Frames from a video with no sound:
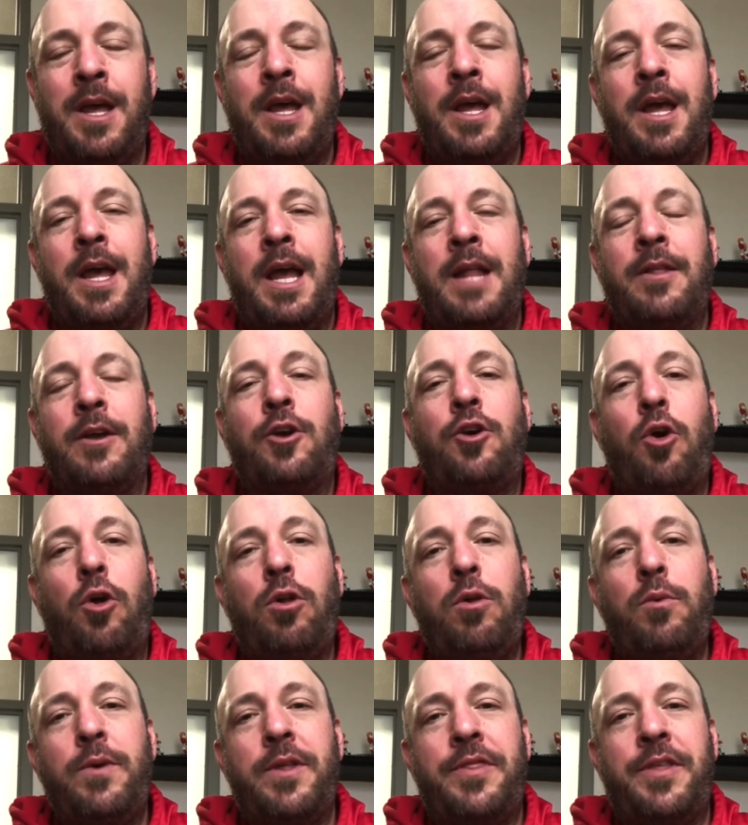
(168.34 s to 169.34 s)
And the goal
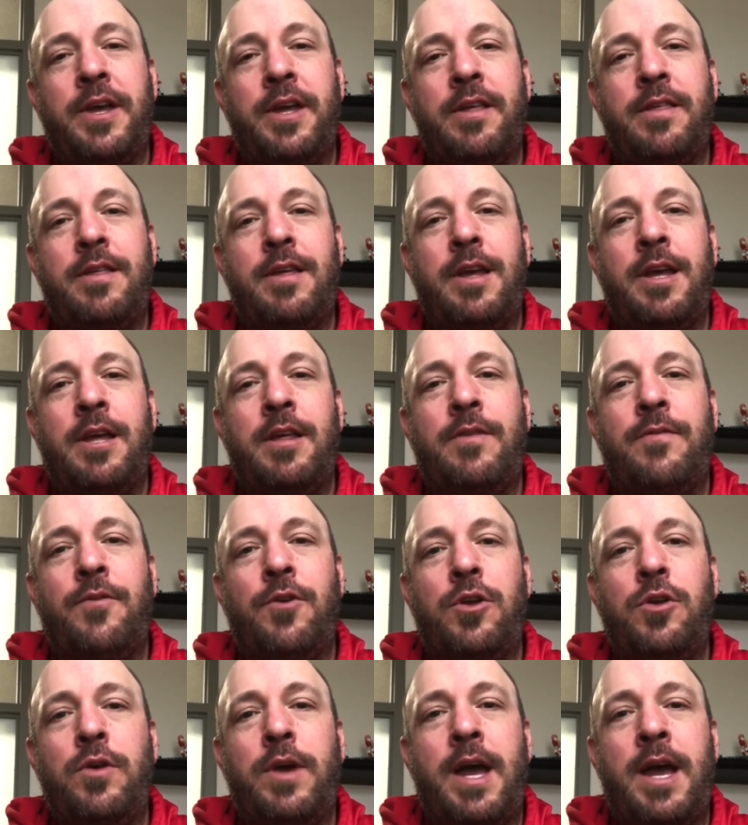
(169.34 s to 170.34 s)
with this is for
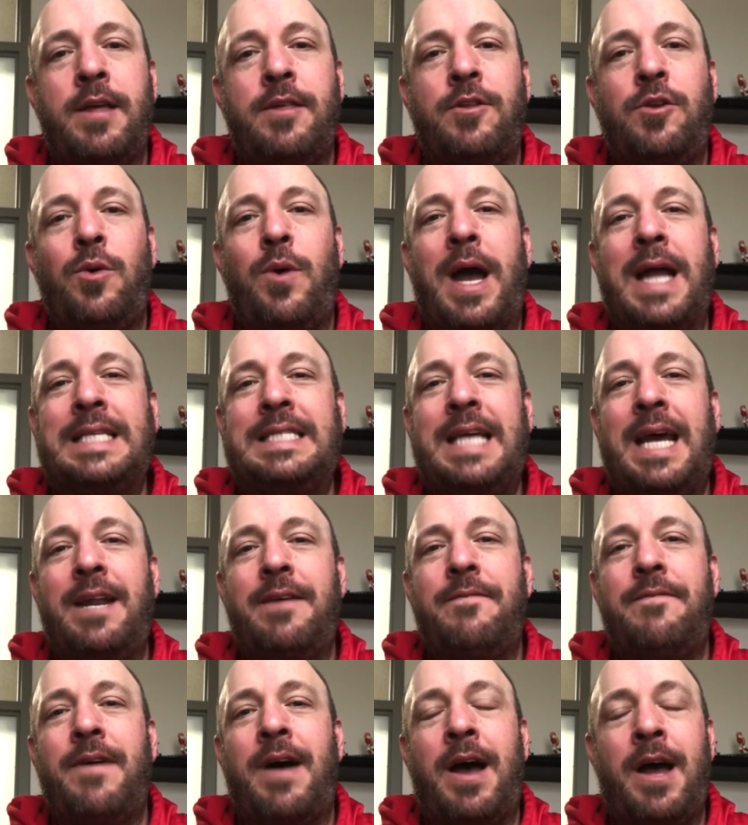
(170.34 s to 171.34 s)
you guys to
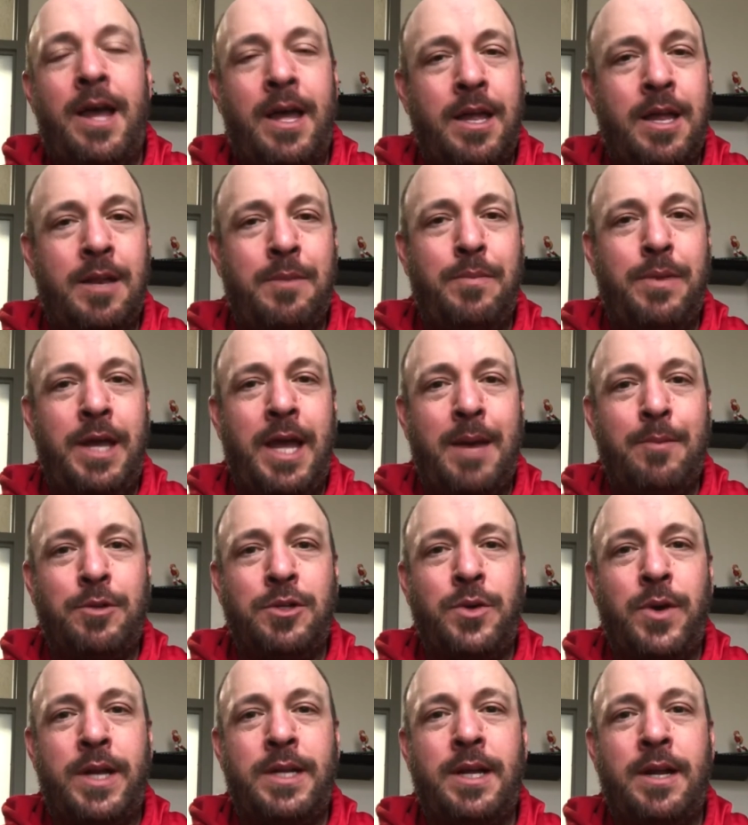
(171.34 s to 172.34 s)
identify and be able to
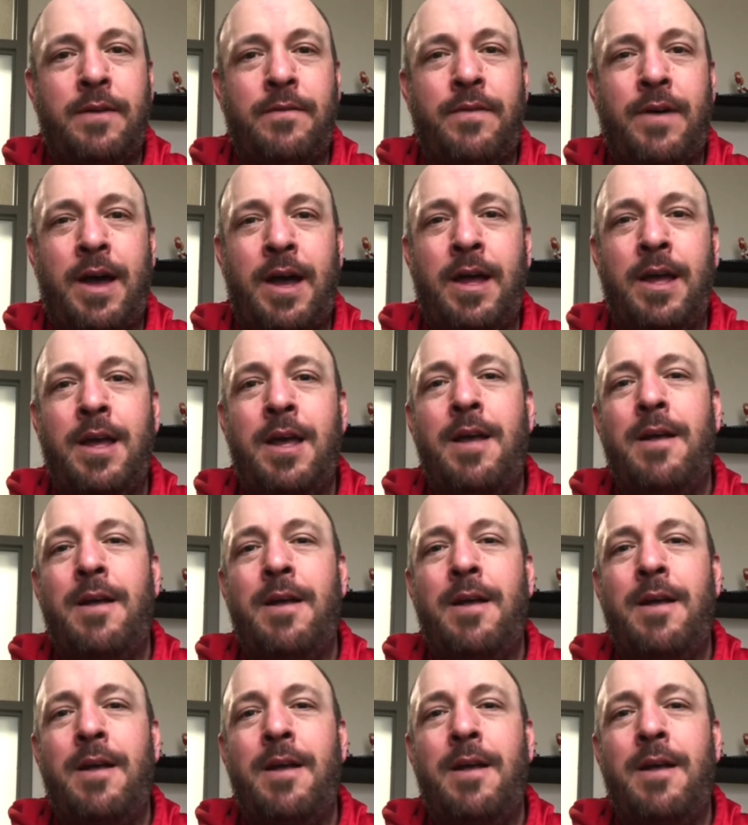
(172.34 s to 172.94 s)
identify